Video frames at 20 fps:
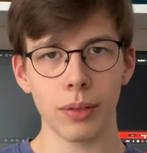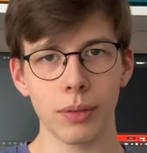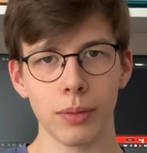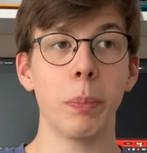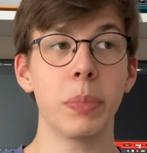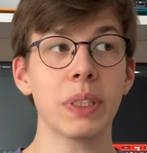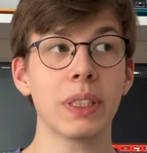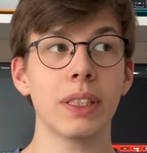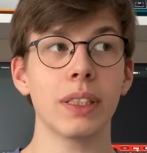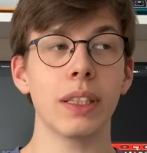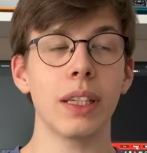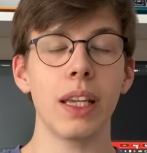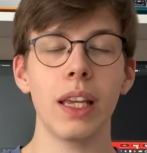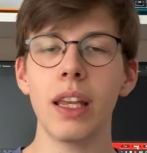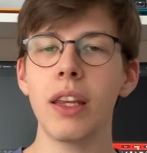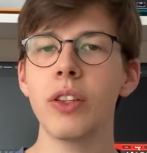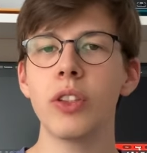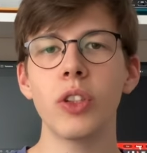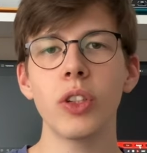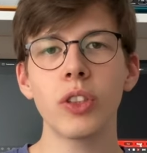But it
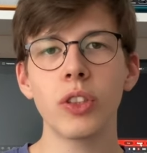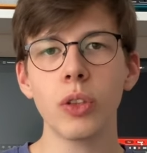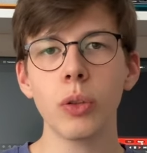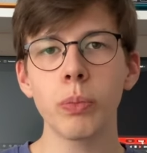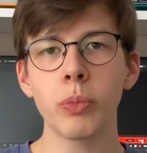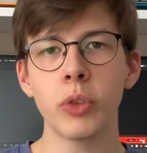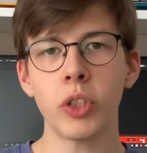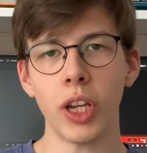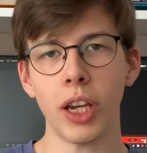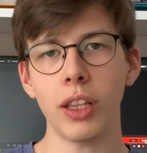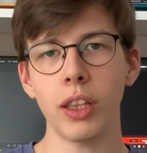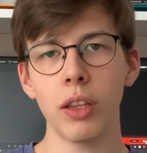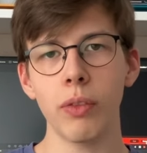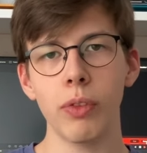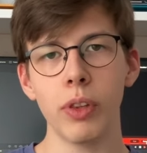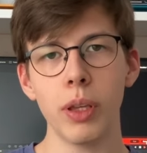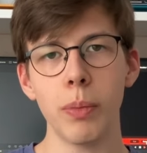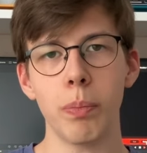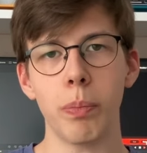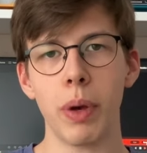is just
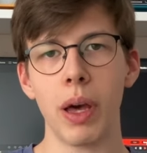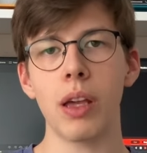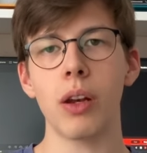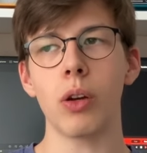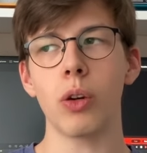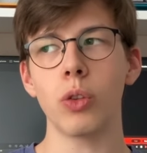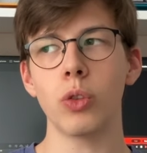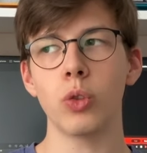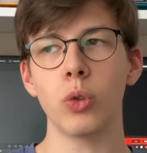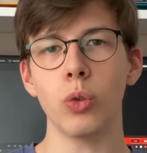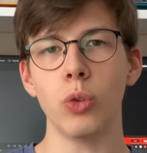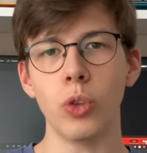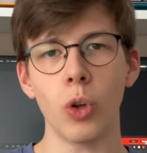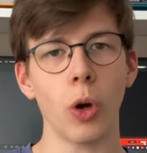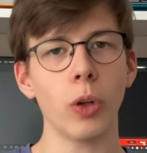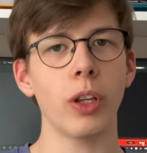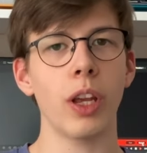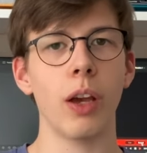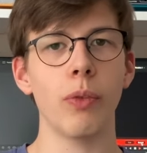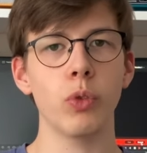objectively better to
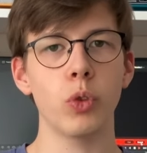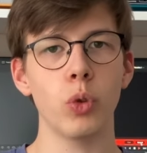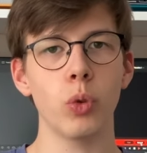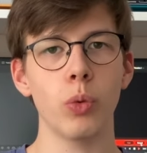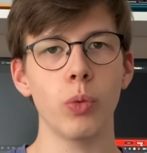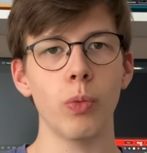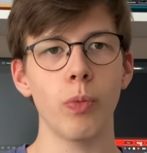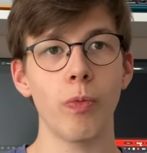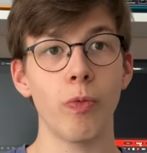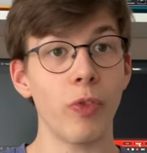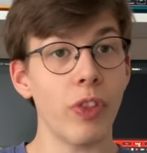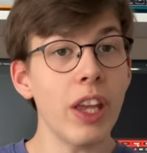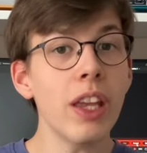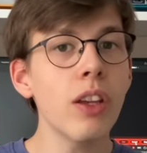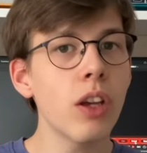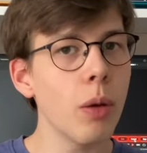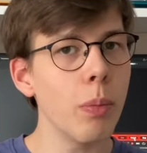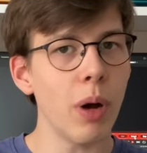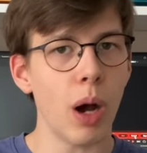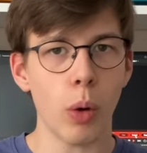not have to
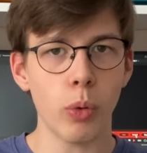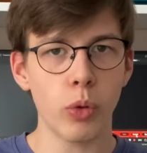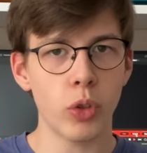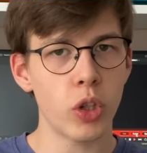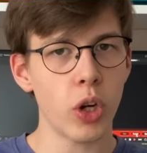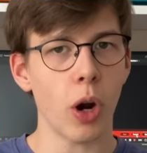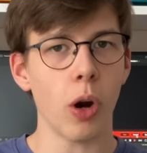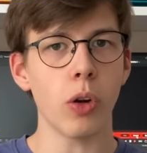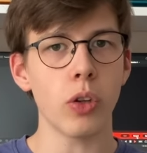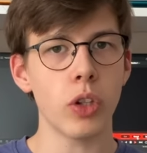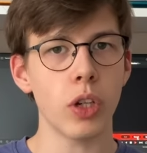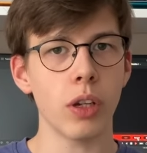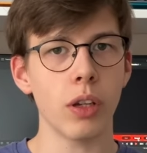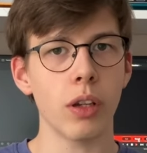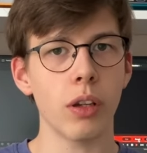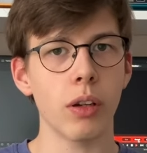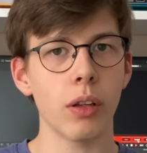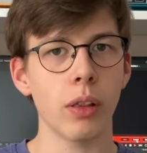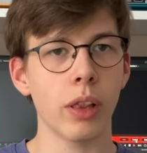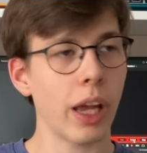think about charging,
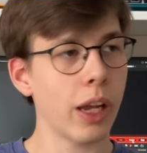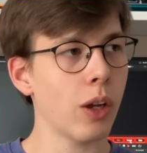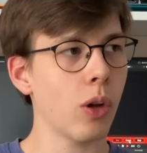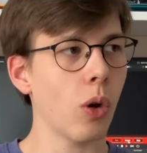like